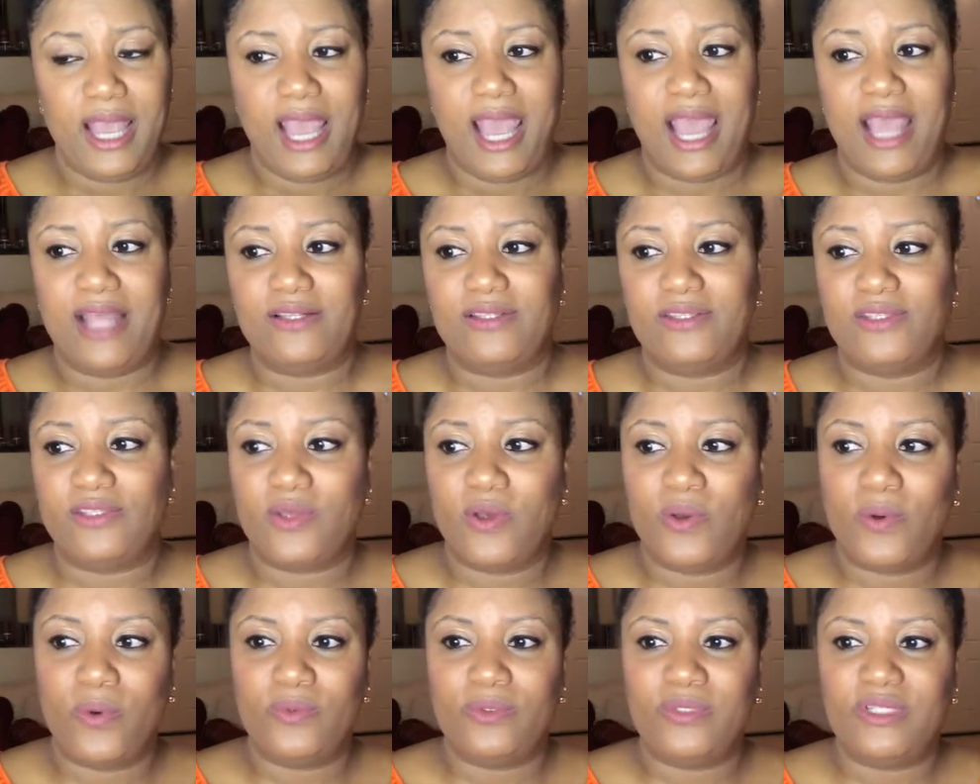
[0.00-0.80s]
And
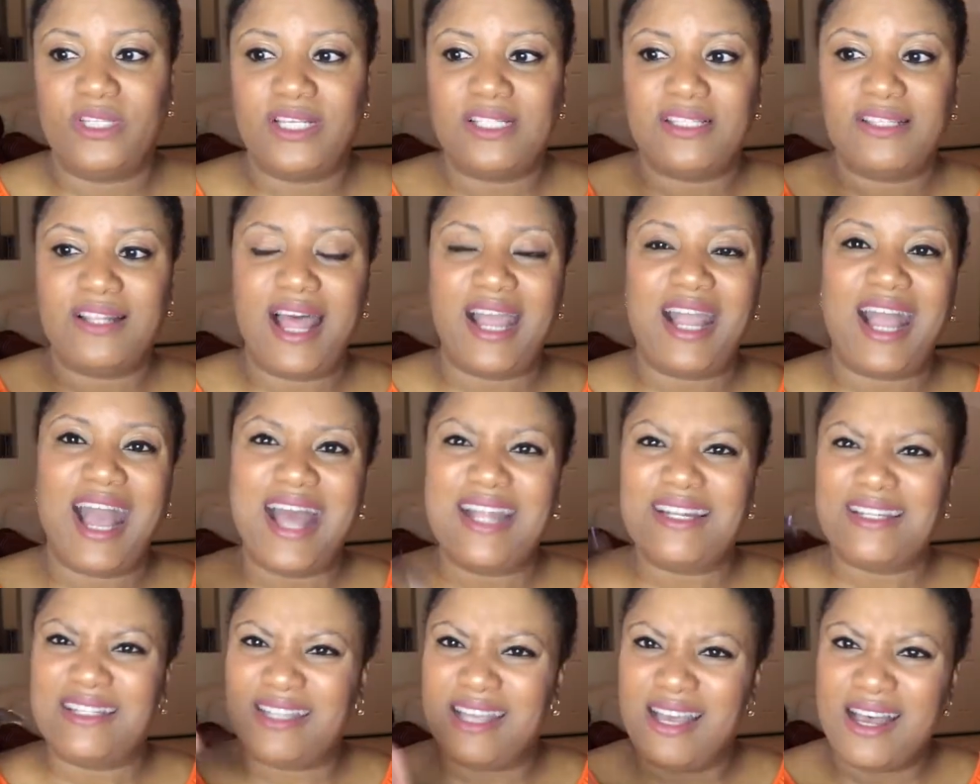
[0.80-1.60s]
so just like I
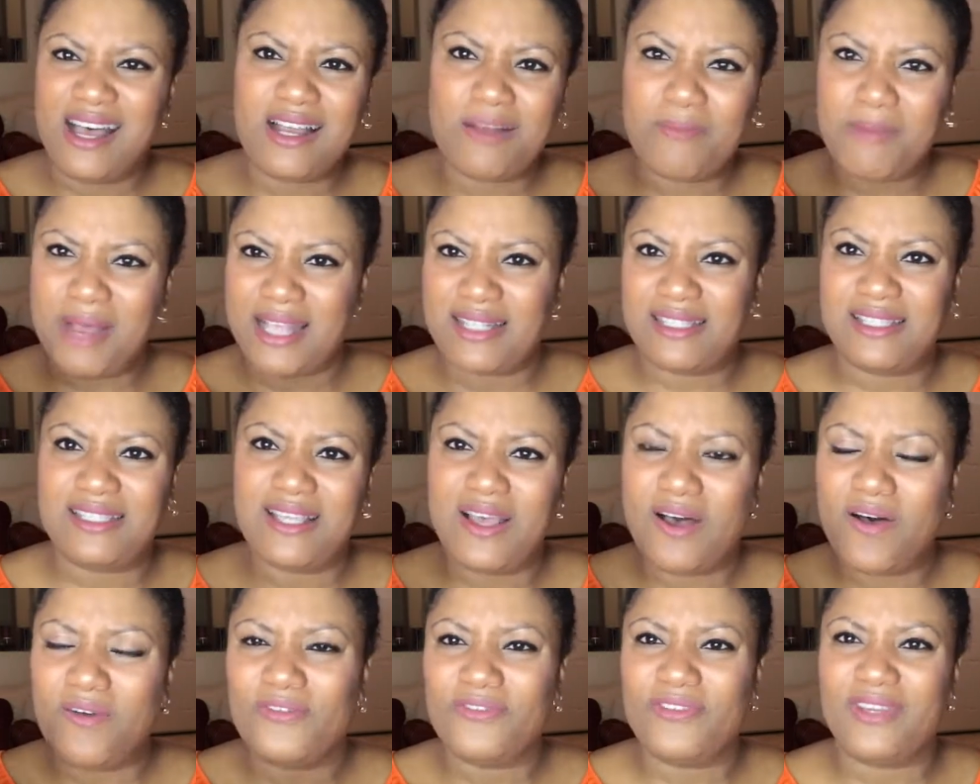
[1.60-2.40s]
dug
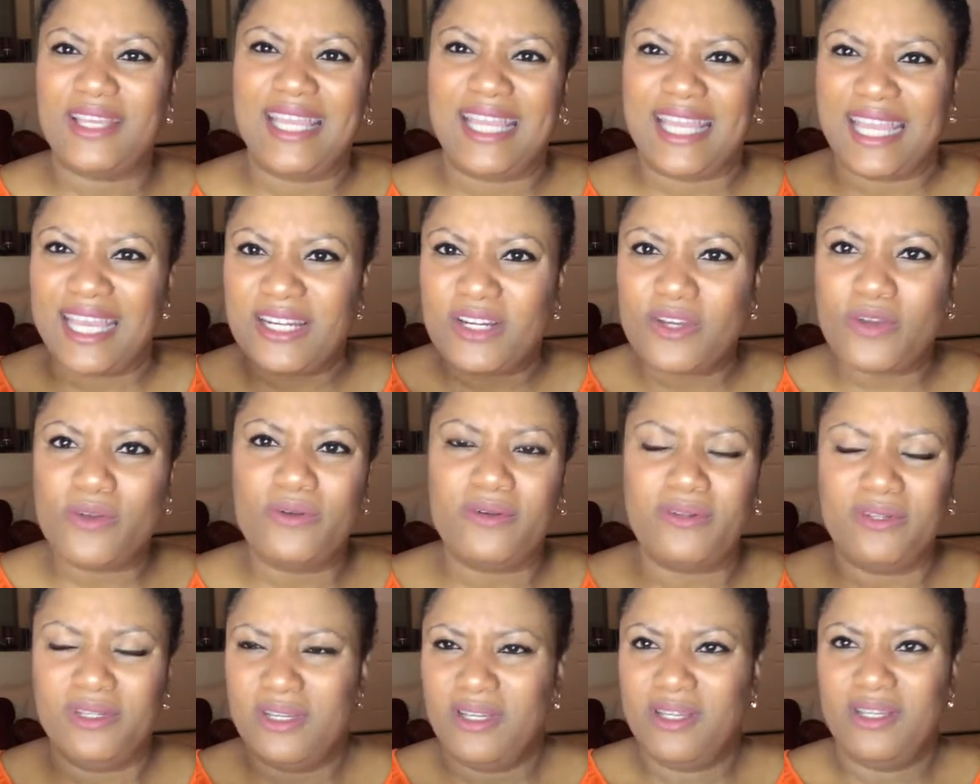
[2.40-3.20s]
myself in
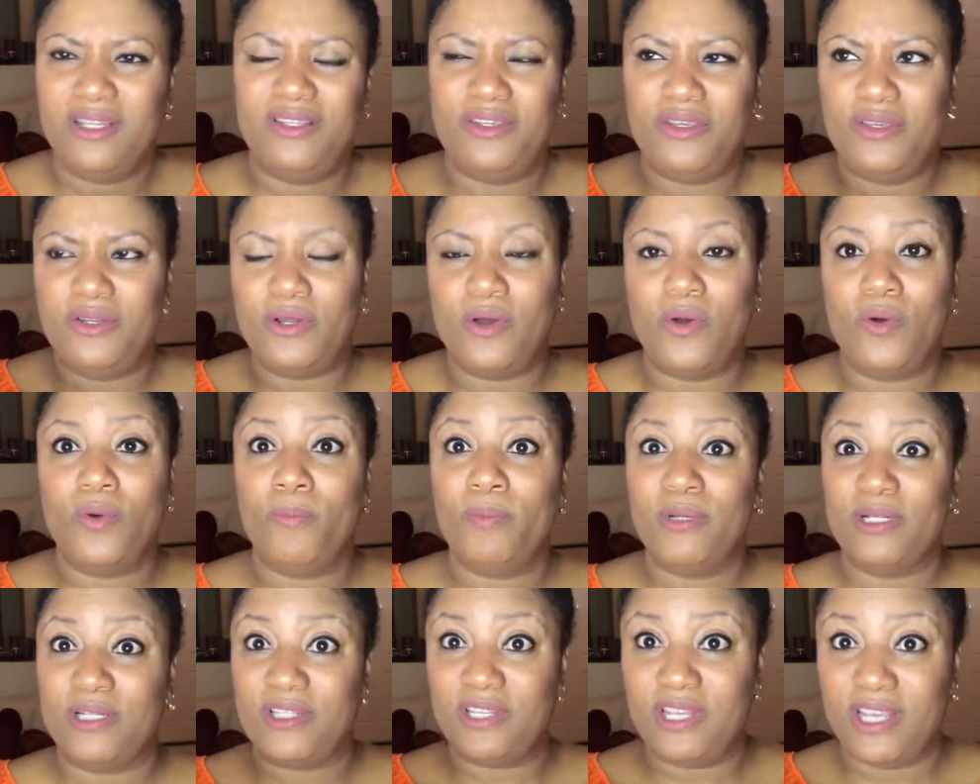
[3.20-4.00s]
a,
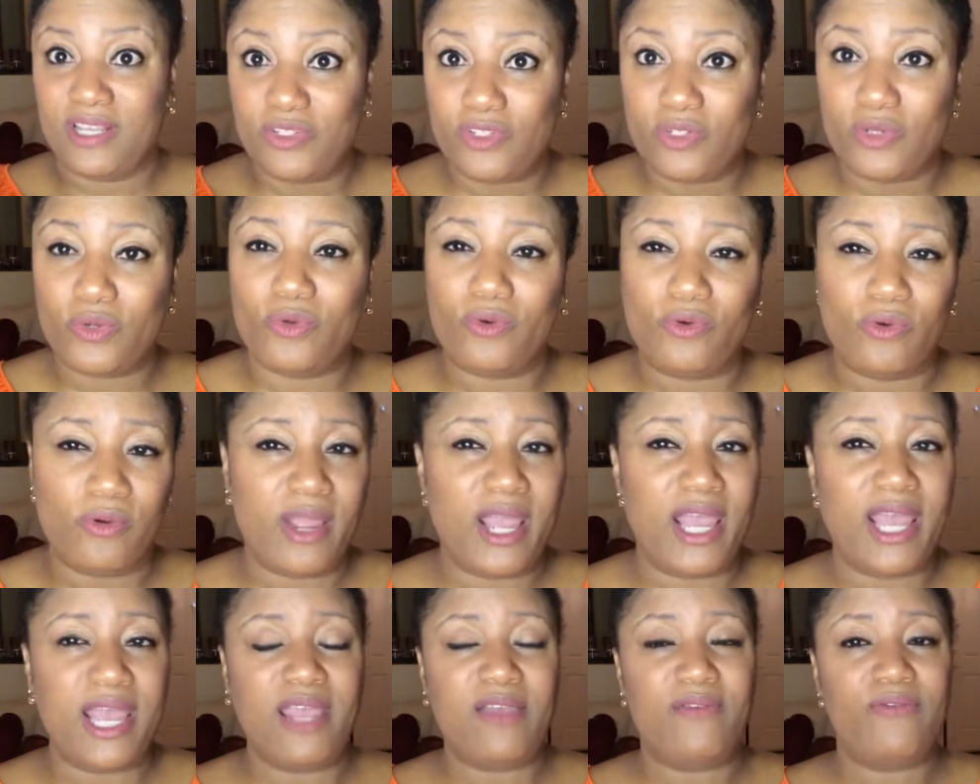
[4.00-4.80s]
potential
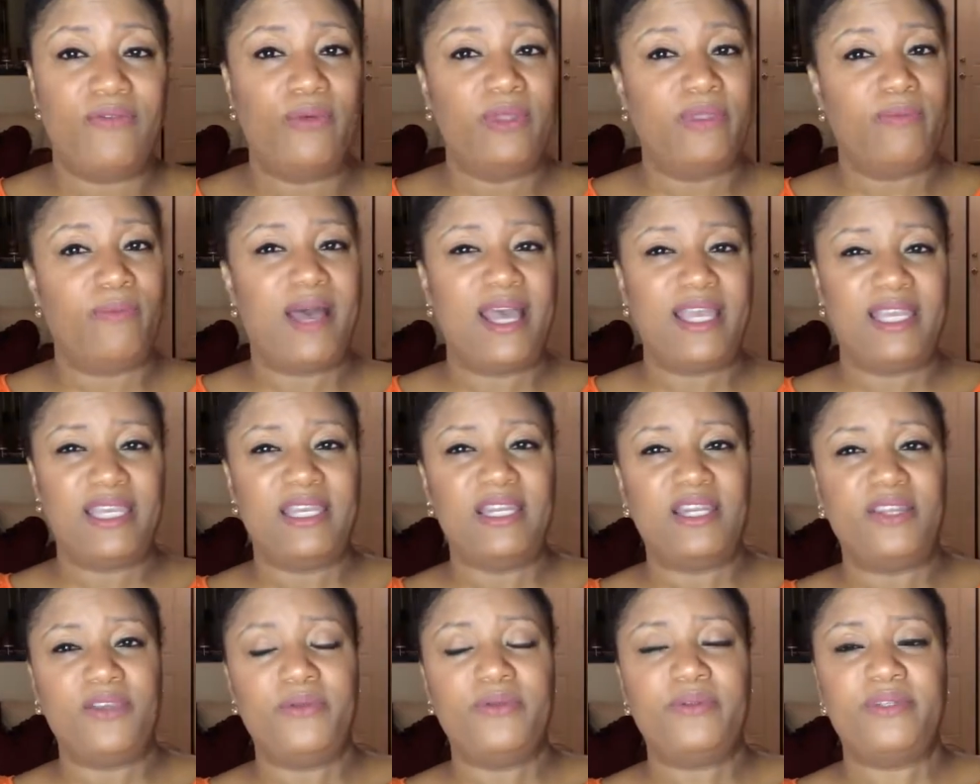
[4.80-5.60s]
grave with my
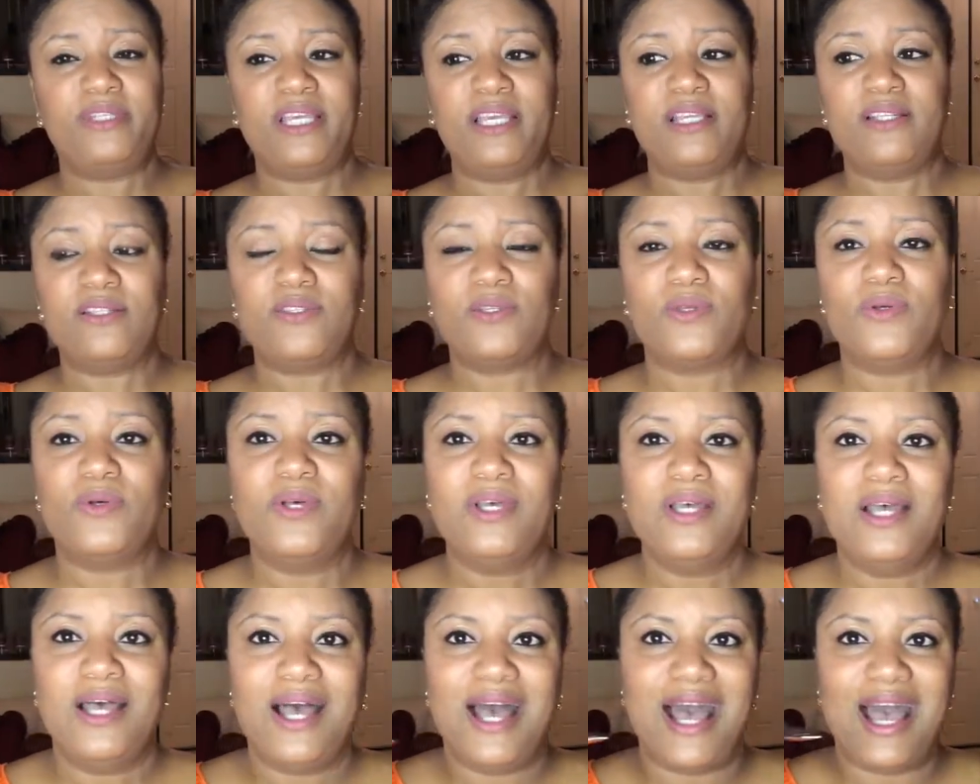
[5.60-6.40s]
eating utensil,
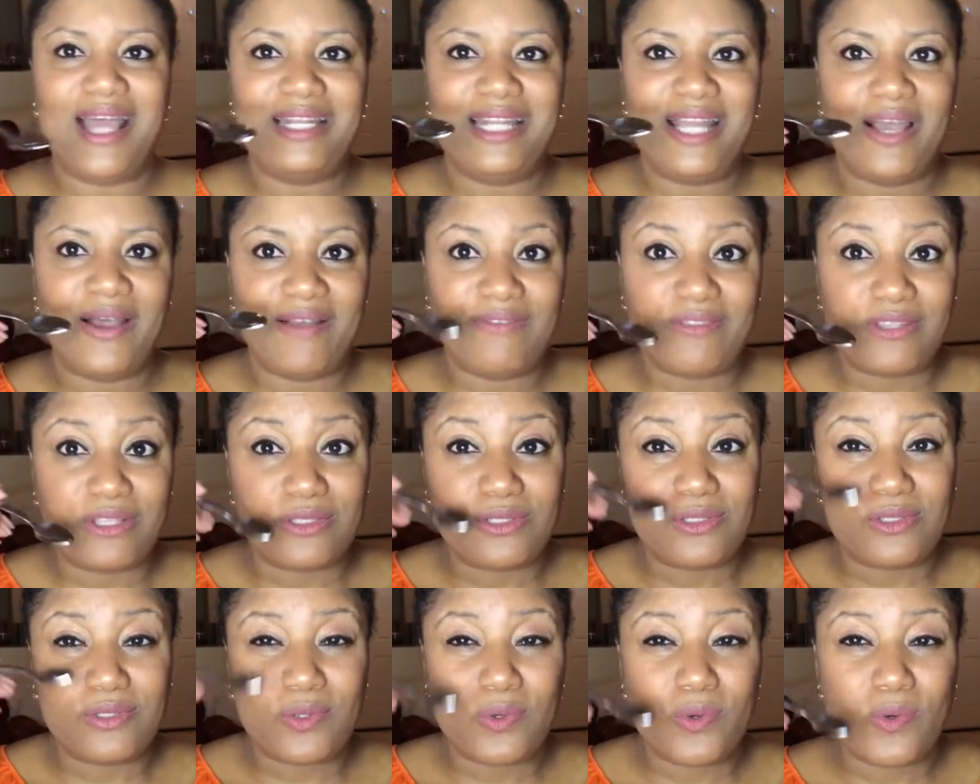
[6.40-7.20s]
I now have to
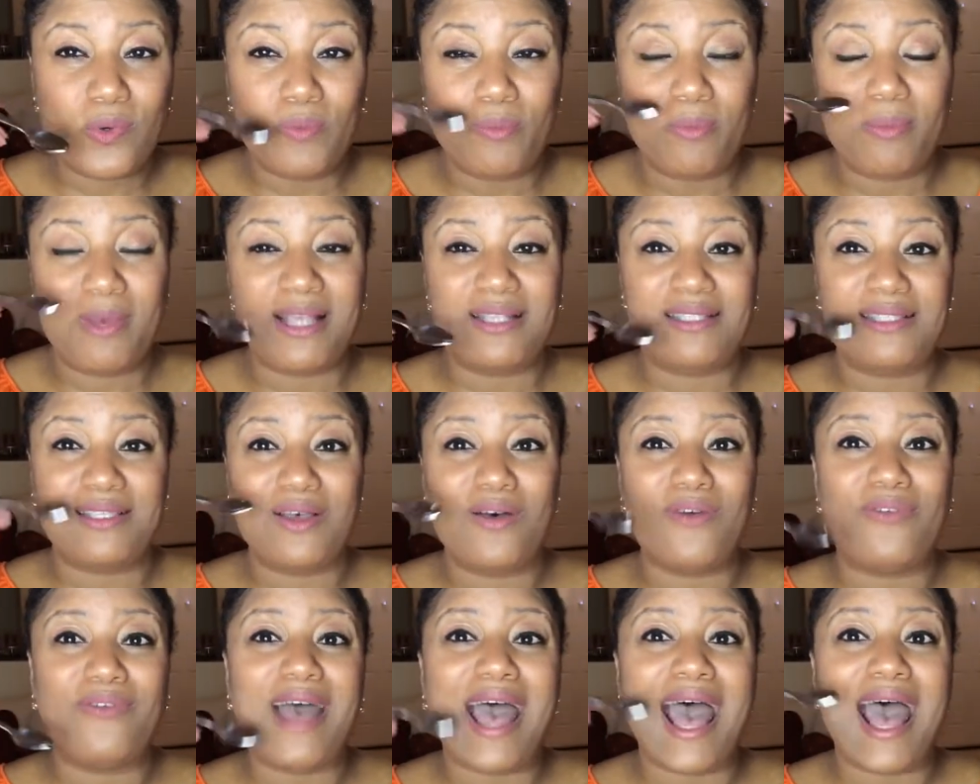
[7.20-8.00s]
scoop
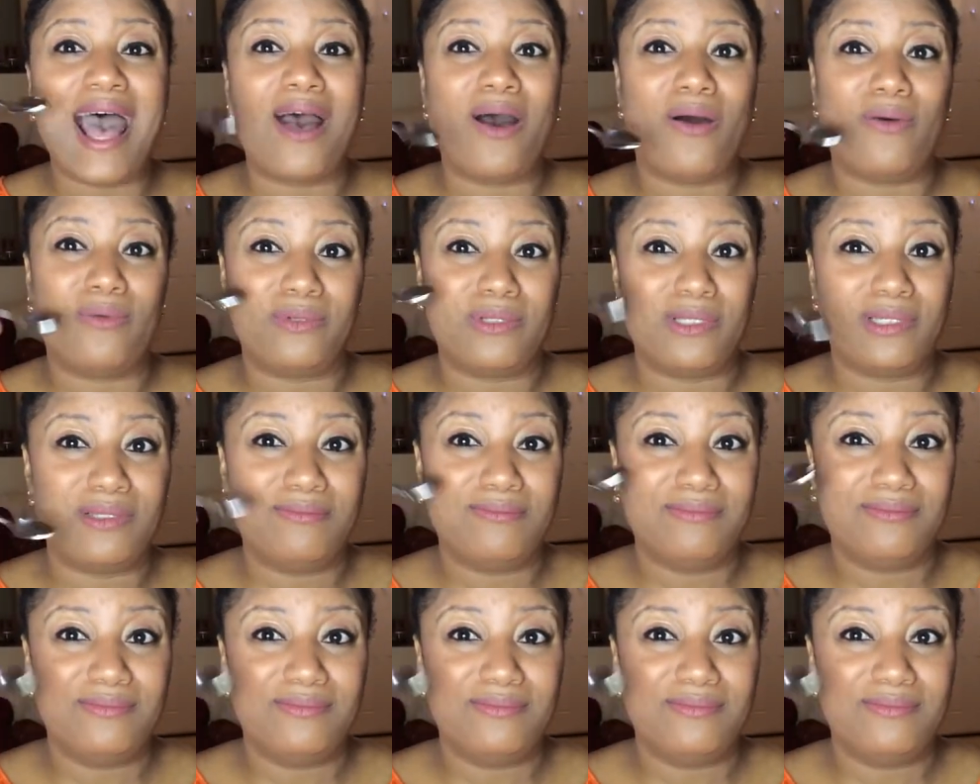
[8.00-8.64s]
myself out